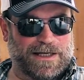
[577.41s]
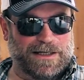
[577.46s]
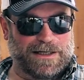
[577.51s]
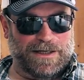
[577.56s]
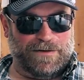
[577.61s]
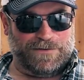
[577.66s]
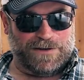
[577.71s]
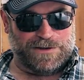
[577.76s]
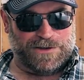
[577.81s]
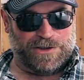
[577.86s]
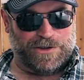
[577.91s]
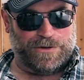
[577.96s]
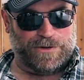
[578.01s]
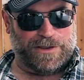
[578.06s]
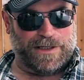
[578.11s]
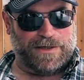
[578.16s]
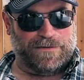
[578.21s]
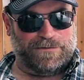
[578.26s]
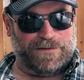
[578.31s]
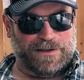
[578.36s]
I love these
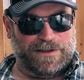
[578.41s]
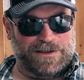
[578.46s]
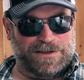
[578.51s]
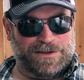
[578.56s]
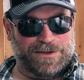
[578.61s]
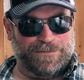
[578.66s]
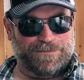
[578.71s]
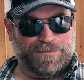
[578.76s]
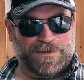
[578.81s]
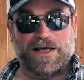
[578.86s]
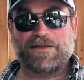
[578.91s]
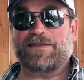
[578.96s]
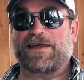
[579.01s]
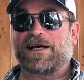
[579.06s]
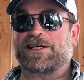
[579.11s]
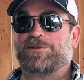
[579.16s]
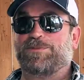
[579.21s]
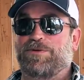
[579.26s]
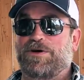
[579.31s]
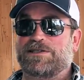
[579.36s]
Q&A vids.
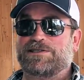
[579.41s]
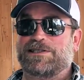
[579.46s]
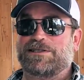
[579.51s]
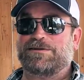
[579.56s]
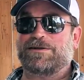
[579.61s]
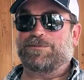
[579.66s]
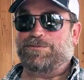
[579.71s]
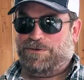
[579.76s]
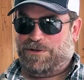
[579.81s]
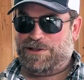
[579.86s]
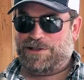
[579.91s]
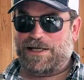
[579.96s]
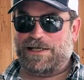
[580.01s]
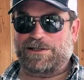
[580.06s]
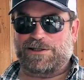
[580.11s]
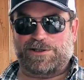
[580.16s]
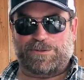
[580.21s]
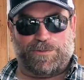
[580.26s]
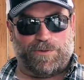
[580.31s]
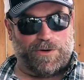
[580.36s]
Thanks, Preston. Appreciate
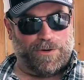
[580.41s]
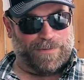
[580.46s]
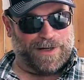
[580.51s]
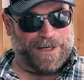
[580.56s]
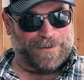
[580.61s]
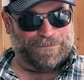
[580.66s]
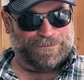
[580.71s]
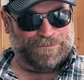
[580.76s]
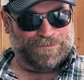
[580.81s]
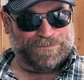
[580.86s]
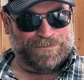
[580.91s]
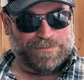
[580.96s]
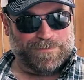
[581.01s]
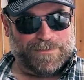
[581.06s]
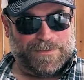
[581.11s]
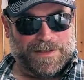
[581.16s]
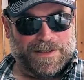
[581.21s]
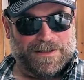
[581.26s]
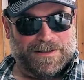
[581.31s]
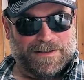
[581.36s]
the support, man.
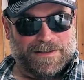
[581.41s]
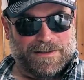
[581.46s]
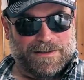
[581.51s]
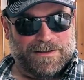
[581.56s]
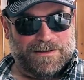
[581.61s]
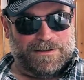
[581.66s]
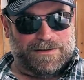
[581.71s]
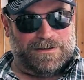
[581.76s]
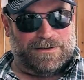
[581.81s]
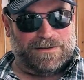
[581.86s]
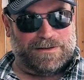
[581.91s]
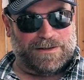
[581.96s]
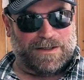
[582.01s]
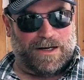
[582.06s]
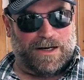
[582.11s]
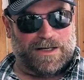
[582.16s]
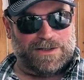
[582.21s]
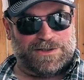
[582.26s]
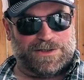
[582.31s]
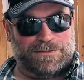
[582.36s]

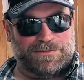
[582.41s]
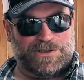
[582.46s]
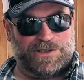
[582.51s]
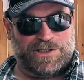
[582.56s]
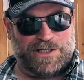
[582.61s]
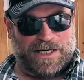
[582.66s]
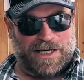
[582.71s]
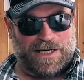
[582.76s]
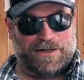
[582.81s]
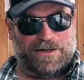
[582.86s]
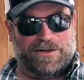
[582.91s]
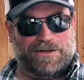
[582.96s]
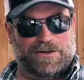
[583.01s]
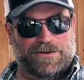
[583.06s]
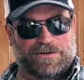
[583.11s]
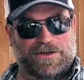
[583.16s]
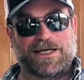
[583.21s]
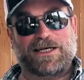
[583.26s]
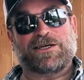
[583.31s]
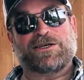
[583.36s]
Awesome channel.
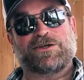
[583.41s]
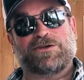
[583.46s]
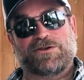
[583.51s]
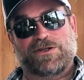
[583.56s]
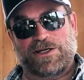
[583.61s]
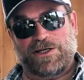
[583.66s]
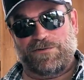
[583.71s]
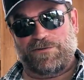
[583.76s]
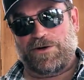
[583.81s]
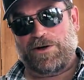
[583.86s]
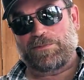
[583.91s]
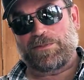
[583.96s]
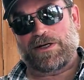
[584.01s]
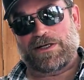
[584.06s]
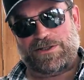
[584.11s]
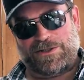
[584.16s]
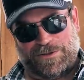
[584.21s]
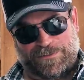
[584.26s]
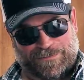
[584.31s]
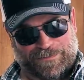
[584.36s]
Thank you. Thank you very
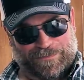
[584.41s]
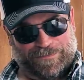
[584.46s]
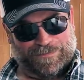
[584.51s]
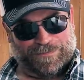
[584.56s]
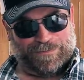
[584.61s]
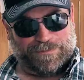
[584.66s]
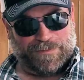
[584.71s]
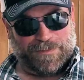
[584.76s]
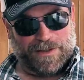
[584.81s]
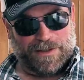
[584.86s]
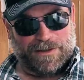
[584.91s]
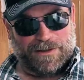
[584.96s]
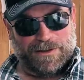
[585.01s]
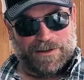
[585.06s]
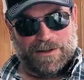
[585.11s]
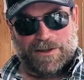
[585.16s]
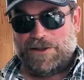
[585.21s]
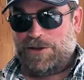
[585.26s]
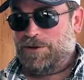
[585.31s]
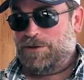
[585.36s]
much.
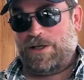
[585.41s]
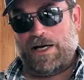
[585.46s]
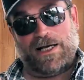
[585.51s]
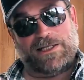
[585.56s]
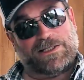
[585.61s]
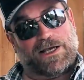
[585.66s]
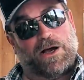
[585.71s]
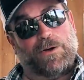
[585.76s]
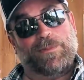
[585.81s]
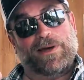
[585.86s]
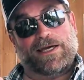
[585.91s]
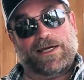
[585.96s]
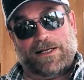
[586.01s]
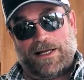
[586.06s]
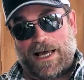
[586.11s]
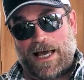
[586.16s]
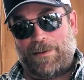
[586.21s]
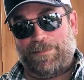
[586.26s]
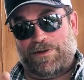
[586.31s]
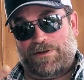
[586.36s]
You guys all make it
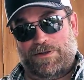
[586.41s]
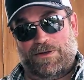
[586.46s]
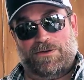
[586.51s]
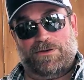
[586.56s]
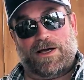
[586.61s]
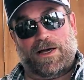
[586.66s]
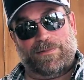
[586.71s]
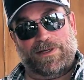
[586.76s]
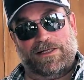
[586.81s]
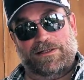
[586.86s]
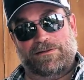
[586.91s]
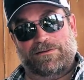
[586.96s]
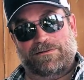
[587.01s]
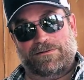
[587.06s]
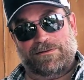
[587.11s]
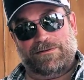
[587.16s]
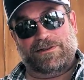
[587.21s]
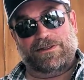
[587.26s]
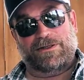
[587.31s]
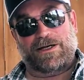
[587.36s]
happen, though. I mean,
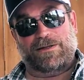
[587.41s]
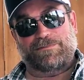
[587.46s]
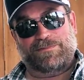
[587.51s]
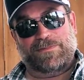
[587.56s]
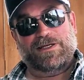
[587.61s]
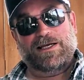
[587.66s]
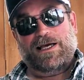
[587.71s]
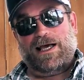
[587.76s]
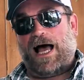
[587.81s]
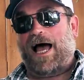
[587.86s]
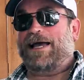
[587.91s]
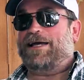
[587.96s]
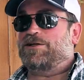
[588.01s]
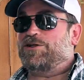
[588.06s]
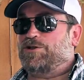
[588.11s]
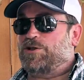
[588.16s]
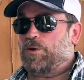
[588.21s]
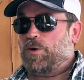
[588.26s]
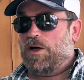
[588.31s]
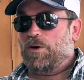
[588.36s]
you know, I
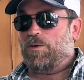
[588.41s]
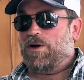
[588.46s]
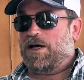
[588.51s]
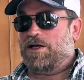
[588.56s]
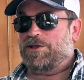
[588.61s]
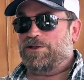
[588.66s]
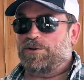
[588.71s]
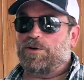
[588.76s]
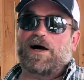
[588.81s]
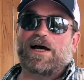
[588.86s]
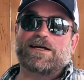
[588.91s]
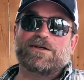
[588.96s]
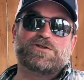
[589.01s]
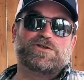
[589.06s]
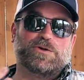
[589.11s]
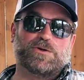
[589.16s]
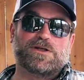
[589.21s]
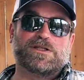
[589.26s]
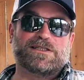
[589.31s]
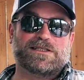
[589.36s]
enjoy what I do. I
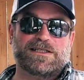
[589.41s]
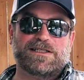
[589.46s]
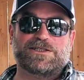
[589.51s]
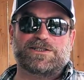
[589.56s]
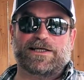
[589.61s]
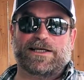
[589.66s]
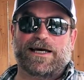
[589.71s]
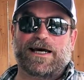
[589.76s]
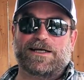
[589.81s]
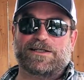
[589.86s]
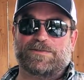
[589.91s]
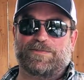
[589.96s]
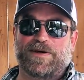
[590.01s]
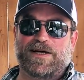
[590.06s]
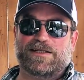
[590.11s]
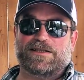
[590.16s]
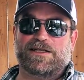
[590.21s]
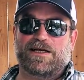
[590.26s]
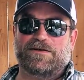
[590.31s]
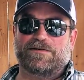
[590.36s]
enjoy the teaching
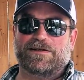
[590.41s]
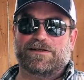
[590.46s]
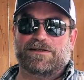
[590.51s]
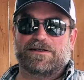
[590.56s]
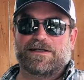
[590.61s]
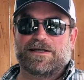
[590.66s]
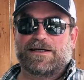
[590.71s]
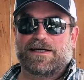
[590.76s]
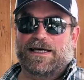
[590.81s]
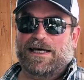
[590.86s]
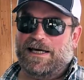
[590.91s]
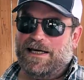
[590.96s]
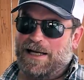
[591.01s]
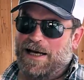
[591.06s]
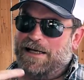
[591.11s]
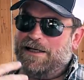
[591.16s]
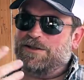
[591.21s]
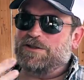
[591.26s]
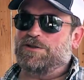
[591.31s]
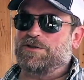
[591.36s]
aspect of it, and
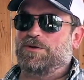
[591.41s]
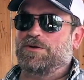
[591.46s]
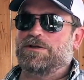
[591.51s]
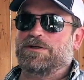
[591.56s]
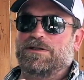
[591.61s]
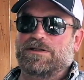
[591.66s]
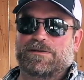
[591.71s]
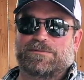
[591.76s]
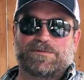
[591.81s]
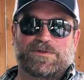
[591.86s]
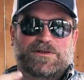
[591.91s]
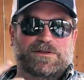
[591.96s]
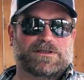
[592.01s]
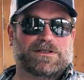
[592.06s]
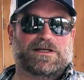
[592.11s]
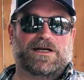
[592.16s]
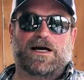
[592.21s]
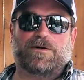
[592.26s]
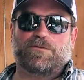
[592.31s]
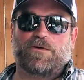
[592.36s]
I enjoy the
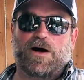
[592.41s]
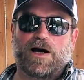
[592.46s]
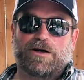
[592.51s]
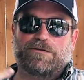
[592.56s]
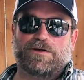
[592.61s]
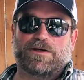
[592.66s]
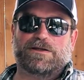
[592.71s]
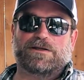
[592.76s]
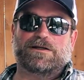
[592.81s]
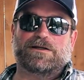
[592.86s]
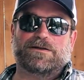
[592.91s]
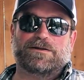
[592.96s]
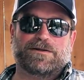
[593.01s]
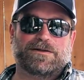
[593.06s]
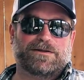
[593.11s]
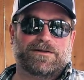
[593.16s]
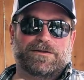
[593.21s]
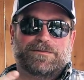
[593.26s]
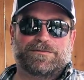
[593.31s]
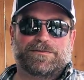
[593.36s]
camaraderie,
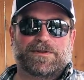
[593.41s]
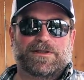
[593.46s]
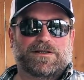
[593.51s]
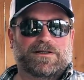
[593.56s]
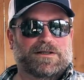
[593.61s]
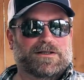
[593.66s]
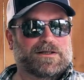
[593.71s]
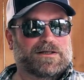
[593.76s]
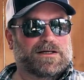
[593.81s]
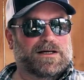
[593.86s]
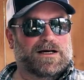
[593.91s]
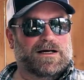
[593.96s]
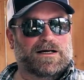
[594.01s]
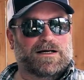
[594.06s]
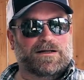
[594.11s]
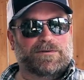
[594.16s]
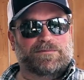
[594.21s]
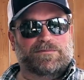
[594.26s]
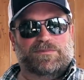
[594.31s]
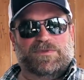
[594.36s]
the
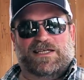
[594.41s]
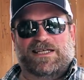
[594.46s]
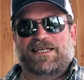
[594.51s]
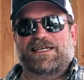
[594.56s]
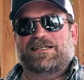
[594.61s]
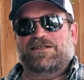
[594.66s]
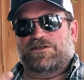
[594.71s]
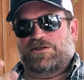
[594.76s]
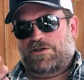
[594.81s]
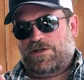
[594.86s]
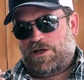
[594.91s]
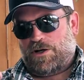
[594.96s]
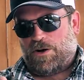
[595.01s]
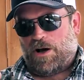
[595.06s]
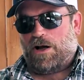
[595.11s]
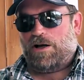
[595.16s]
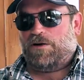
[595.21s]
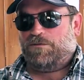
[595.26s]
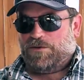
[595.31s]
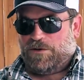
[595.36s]
getting to know
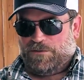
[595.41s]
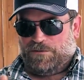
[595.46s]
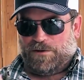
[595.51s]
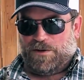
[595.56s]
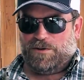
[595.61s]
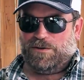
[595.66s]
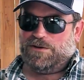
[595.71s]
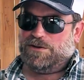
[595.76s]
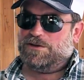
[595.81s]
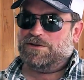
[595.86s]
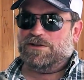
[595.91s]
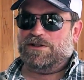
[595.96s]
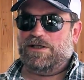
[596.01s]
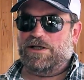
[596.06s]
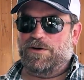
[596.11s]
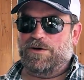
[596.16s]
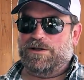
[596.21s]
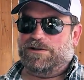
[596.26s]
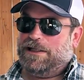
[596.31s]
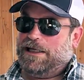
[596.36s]
all of you folks, you
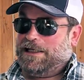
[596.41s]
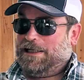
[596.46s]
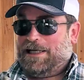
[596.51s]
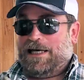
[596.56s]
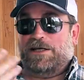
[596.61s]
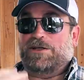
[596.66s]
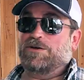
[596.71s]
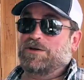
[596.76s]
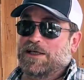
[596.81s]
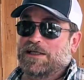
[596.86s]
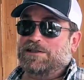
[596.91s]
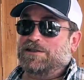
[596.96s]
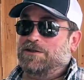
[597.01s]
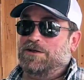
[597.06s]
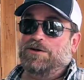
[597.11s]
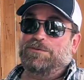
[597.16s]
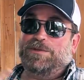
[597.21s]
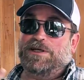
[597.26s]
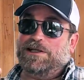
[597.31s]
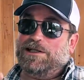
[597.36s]
know, and letting you get to
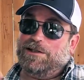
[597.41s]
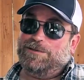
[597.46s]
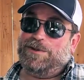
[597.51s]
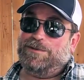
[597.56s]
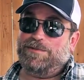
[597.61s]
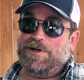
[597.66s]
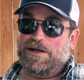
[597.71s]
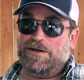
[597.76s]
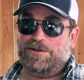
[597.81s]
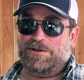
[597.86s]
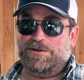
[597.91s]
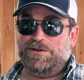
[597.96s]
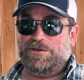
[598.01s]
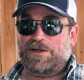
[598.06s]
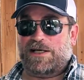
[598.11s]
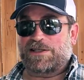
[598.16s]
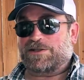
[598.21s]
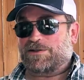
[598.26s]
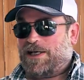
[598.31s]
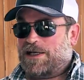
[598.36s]
know me a little bit better too.
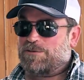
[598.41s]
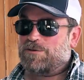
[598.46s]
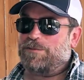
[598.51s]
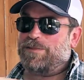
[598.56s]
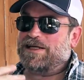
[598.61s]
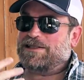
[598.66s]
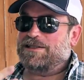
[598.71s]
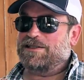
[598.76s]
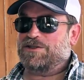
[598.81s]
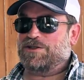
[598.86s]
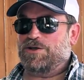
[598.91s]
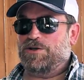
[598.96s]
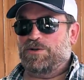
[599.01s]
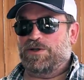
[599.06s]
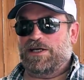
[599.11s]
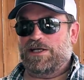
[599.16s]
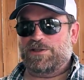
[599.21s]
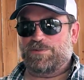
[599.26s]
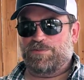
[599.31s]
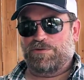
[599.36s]
That's what makes these
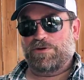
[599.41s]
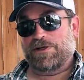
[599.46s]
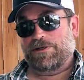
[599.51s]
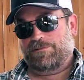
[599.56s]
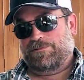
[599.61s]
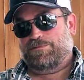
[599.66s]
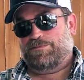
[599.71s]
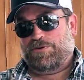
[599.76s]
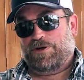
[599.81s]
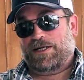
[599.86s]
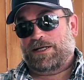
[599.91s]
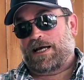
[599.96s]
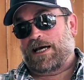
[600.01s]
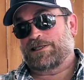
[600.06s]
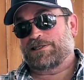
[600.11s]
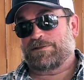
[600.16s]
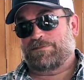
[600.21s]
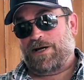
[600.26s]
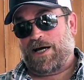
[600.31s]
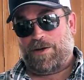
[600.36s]
Q&As pretty
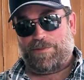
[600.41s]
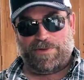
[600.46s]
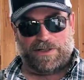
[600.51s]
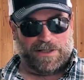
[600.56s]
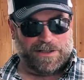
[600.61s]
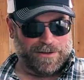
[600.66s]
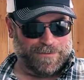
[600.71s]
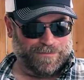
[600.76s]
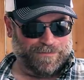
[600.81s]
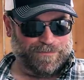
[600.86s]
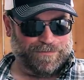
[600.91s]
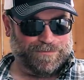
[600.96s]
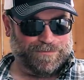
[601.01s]
nice in my opinion.